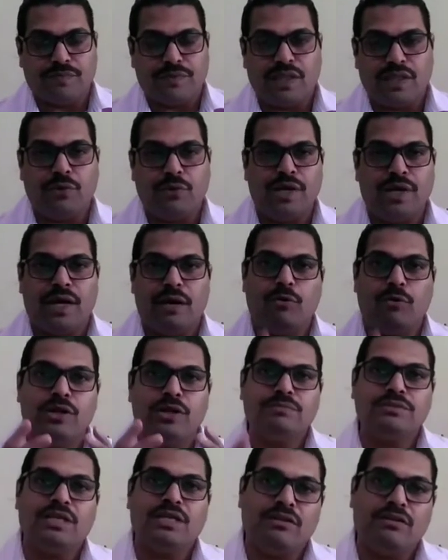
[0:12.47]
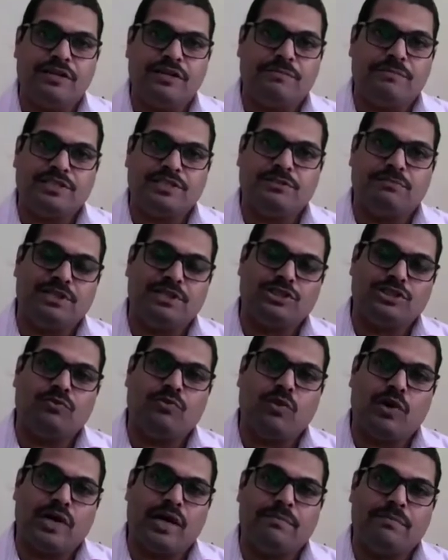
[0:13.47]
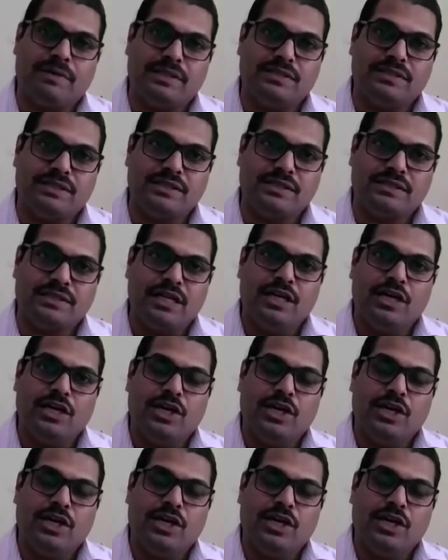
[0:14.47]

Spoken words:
Now, in ammonium sulfate precipitation, what happens is